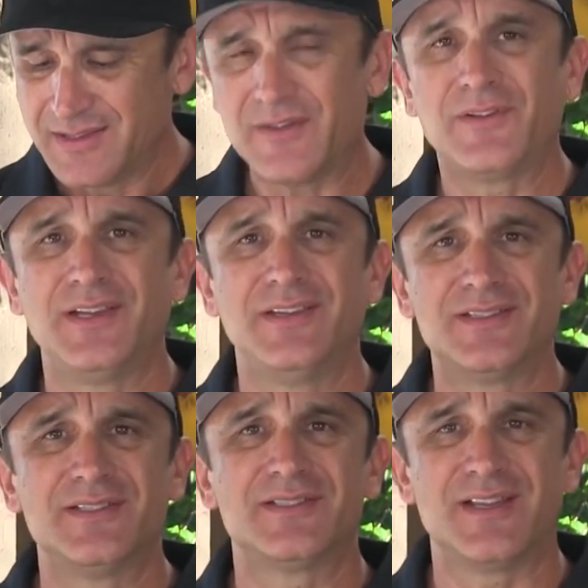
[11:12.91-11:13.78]
Definitely
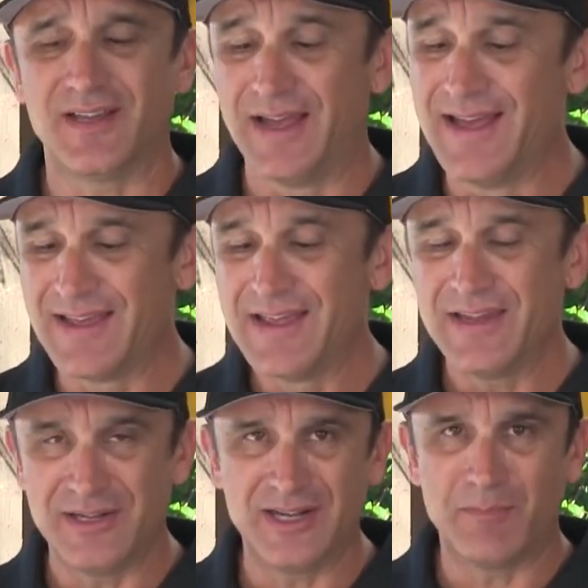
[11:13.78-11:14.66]
this is, a,
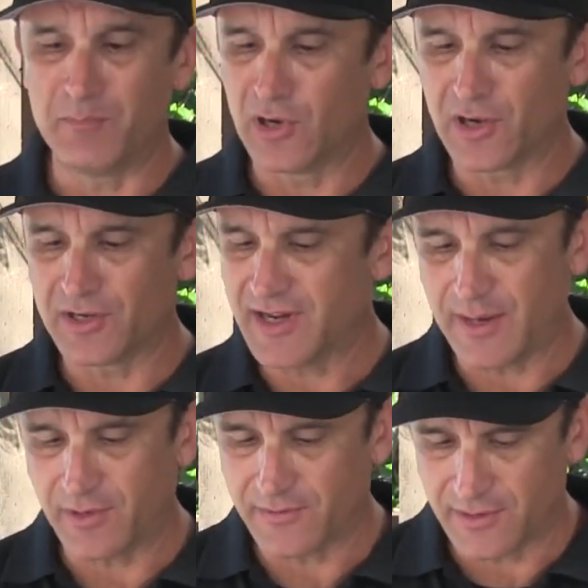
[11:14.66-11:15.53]
you need a burger
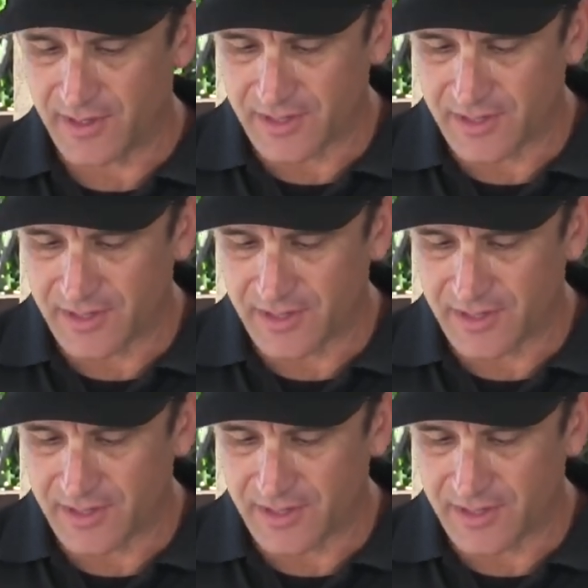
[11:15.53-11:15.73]
diaper for